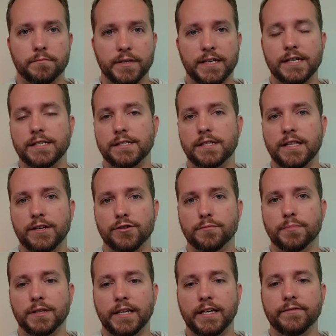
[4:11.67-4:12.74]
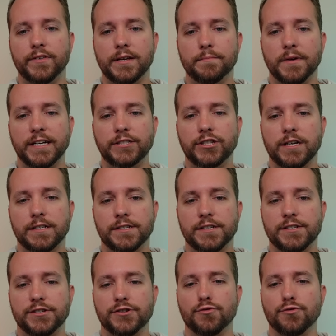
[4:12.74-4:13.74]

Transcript: because they don't believe in Mike Johnson's